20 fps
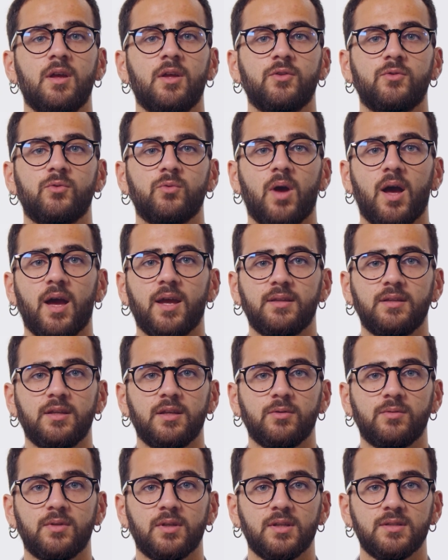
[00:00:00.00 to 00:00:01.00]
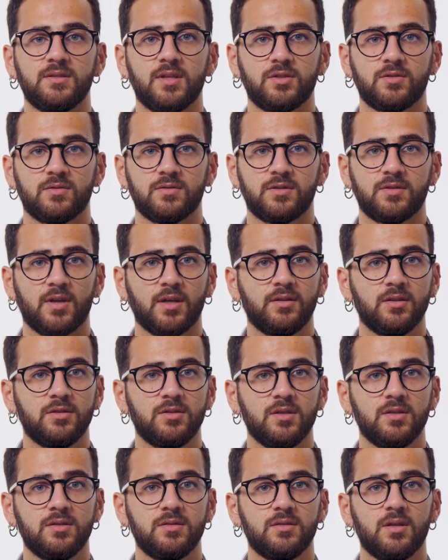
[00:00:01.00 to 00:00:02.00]
through IT utilization
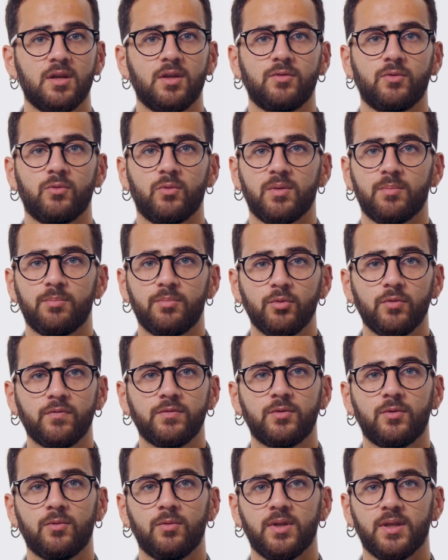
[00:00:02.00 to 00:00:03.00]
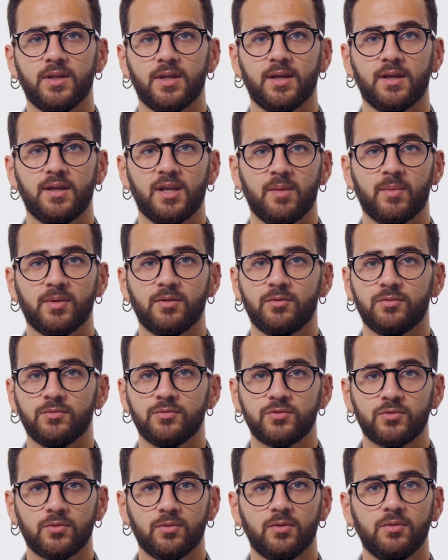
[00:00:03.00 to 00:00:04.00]
strategies, through improved cooling and climate
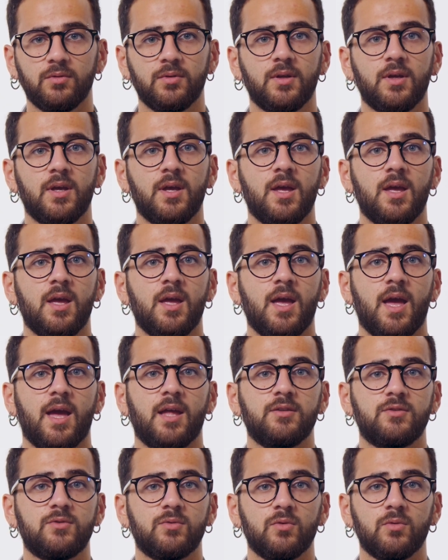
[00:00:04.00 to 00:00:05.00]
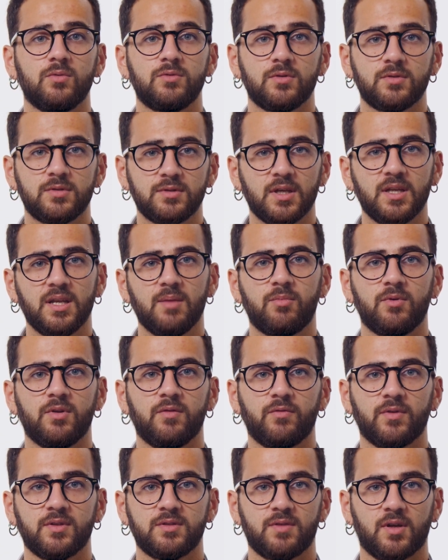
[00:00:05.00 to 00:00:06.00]
control, and through sustainable
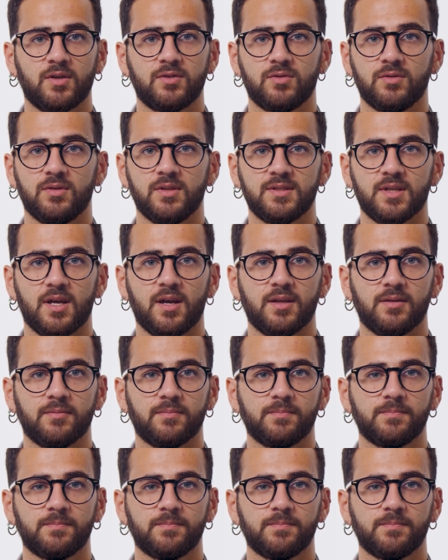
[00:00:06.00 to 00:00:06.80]
infrastructure design.